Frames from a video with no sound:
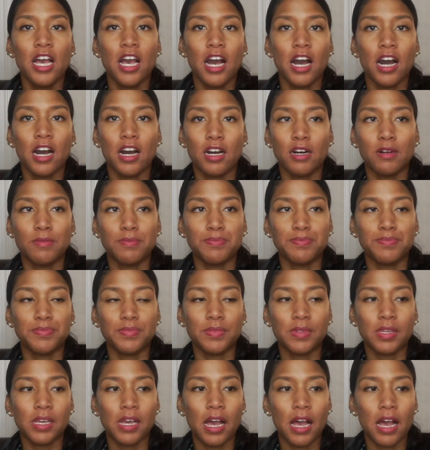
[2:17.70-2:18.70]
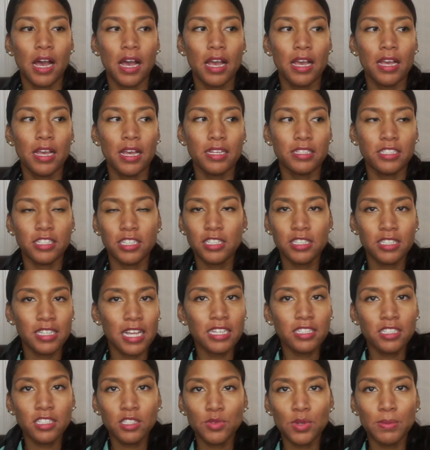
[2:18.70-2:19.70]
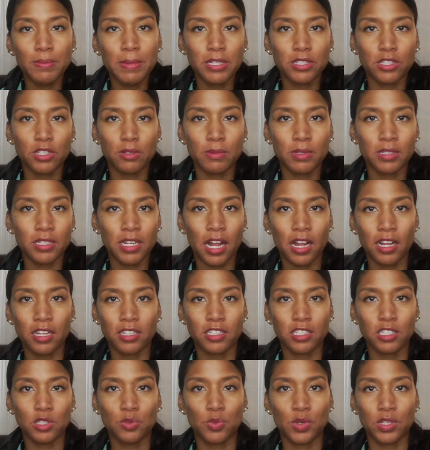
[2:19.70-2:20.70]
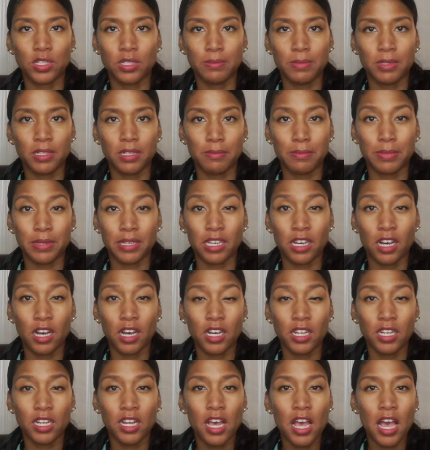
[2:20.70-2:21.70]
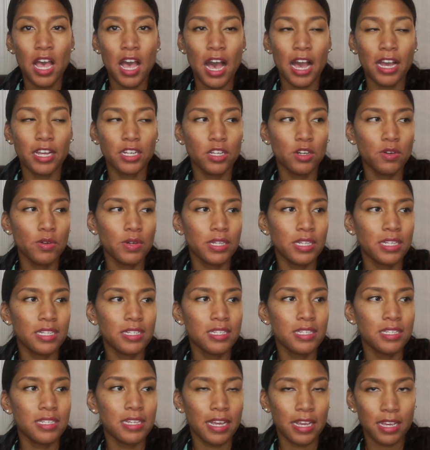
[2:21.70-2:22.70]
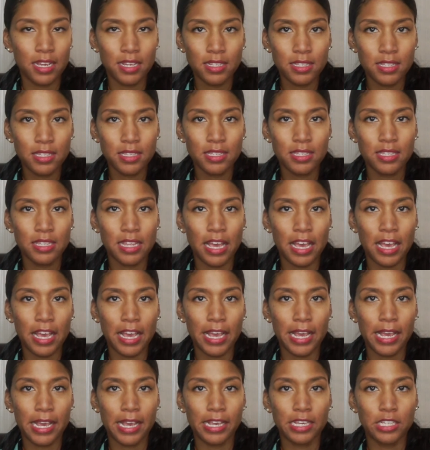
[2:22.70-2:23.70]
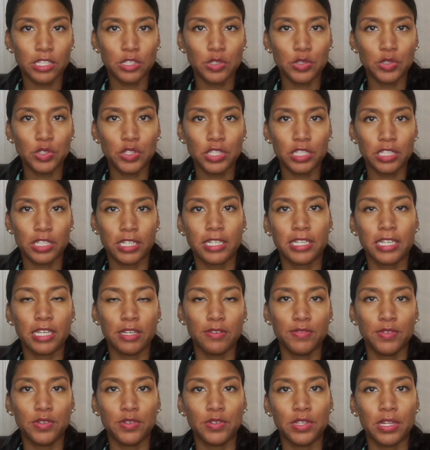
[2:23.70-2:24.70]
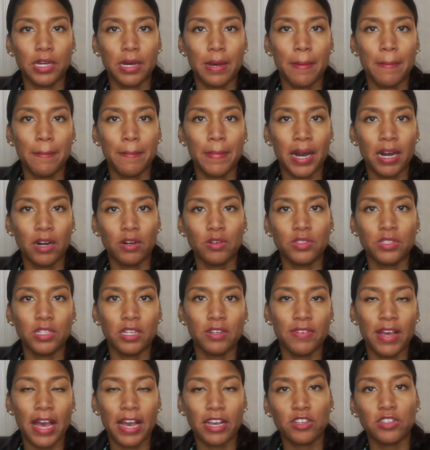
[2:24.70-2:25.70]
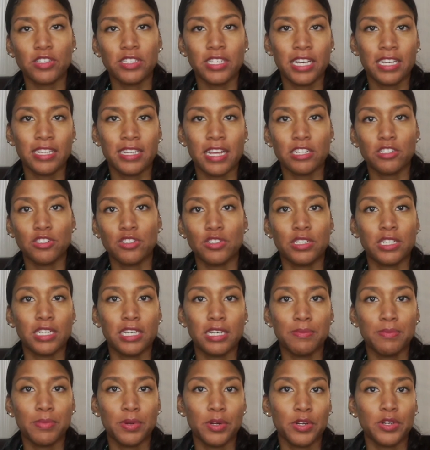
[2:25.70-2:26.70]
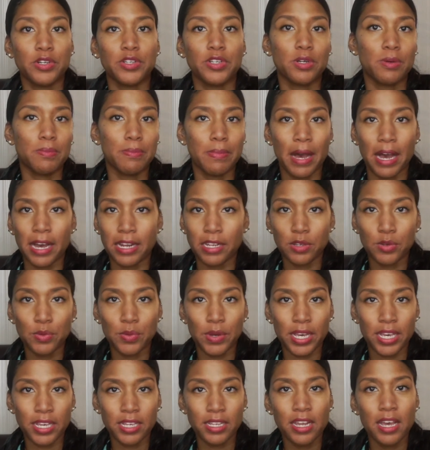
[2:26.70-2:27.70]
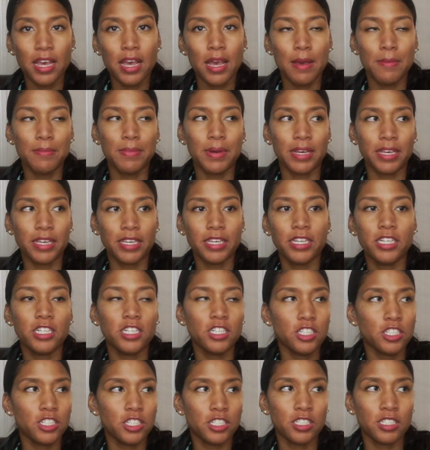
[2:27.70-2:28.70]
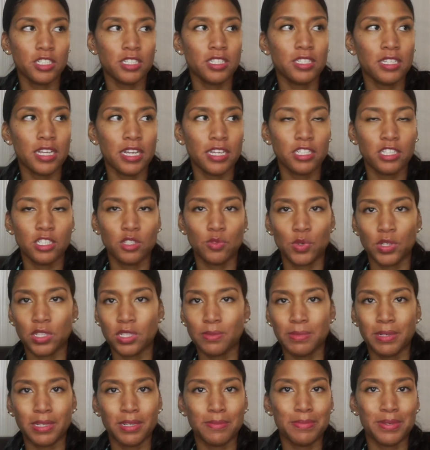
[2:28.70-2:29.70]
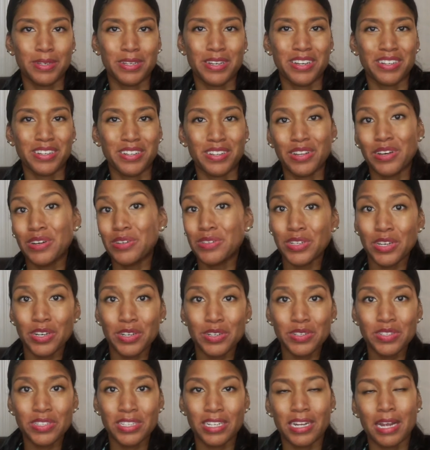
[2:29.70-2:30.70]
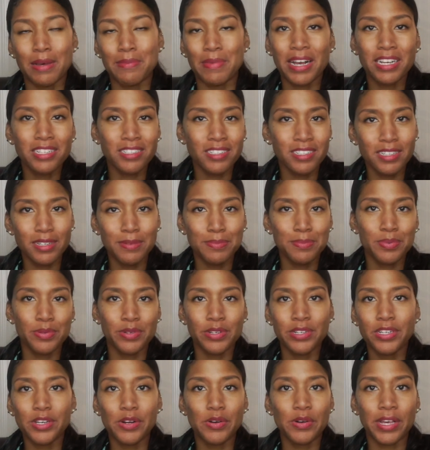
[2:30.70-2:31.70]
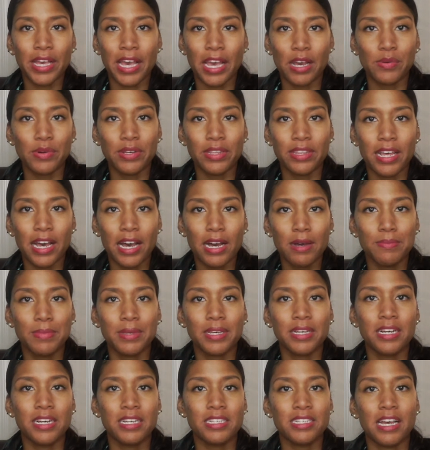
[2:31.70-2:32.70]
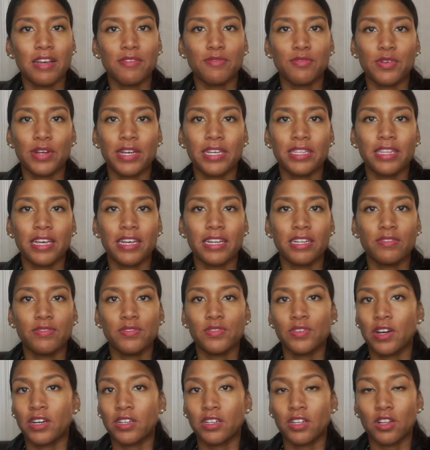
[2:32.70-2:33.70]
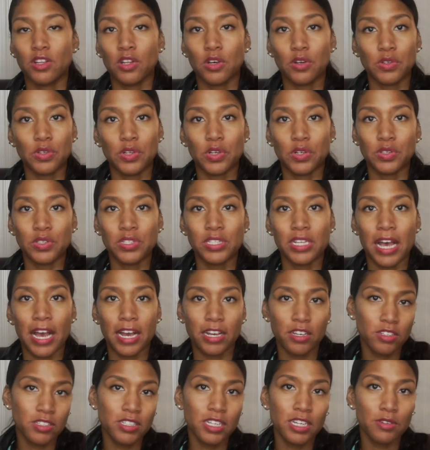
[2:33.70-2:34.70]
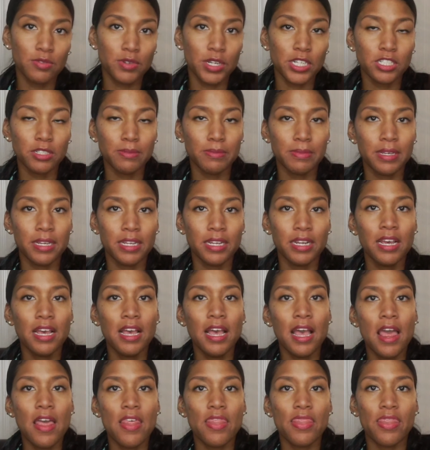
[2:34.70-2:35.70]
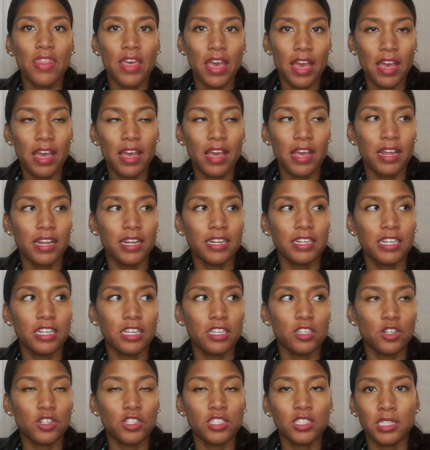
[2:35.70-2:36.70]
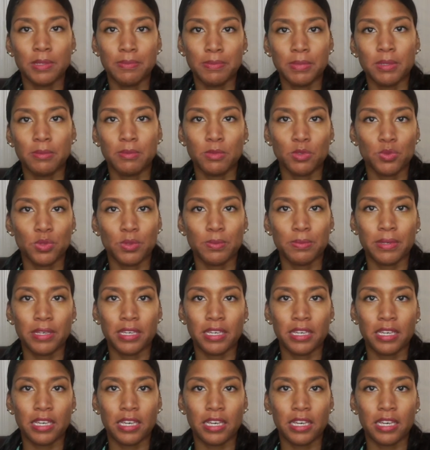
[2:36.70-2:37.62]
That's just what my dermatologist wants me to be on. I know in the States, they usually give you the amount of Accutane that you need per your body weight. But here she just says she wants me to be on a low dose. And I'm actually pretty okay with that because I've read that if you're on a low dose Accutane regimen, then your symptoms will be